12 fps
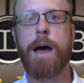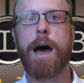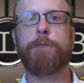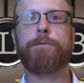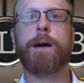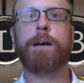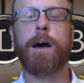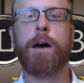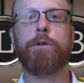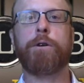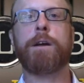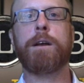I find
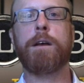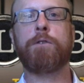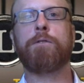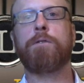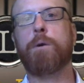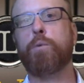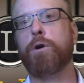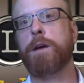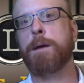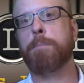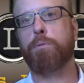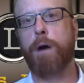other conditions that were
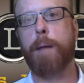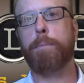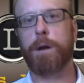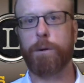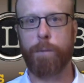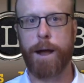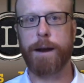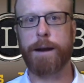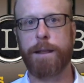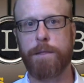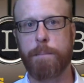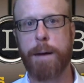improperly
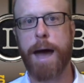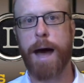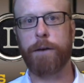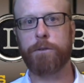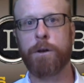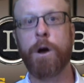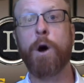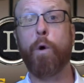rated in the past,